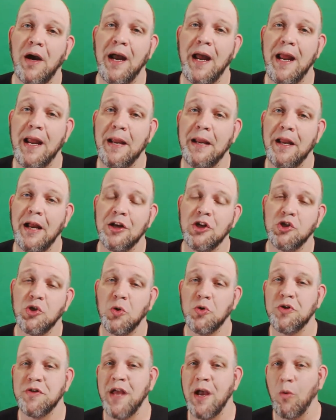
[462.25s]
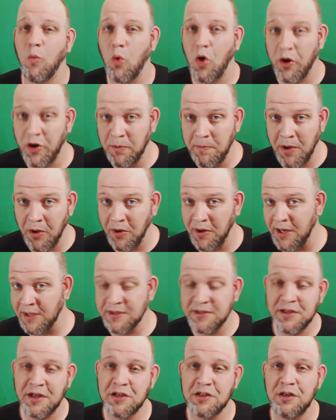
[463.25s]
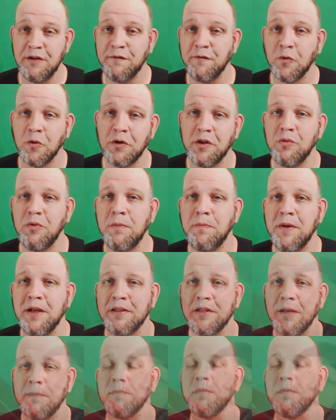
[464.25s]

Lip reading: I showed you that watermelon N64 that we picked